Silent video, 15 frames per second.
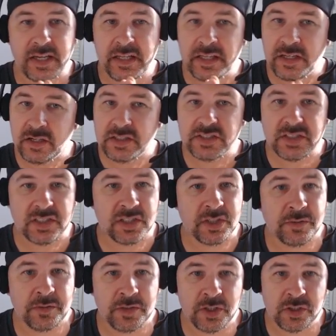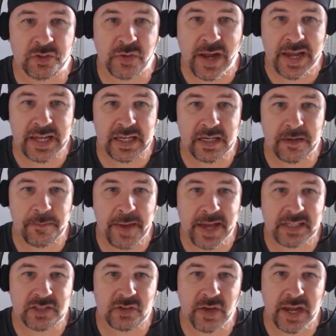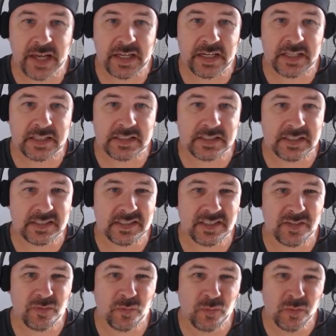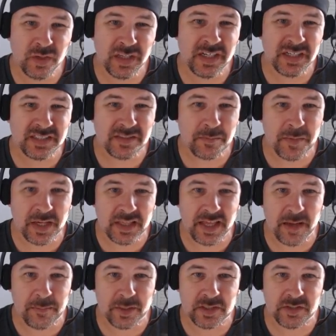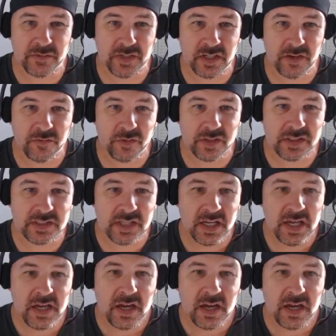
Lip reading: there's your dragon, a max dragon in the CC. Really doesn't make that much of a difference.